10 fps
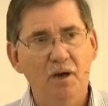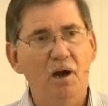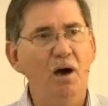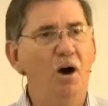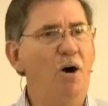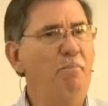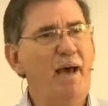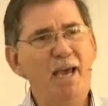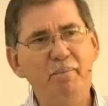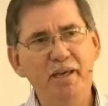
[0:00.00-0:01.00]
Oh,
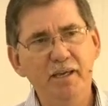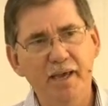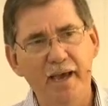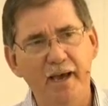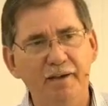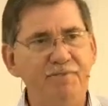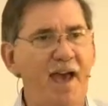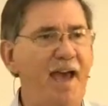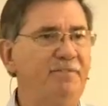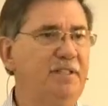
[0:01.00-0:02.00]
maybe, yeah, if I
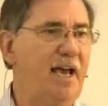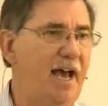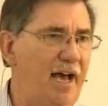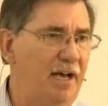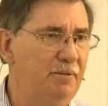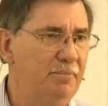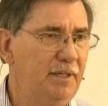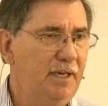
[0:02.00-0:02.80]
have time,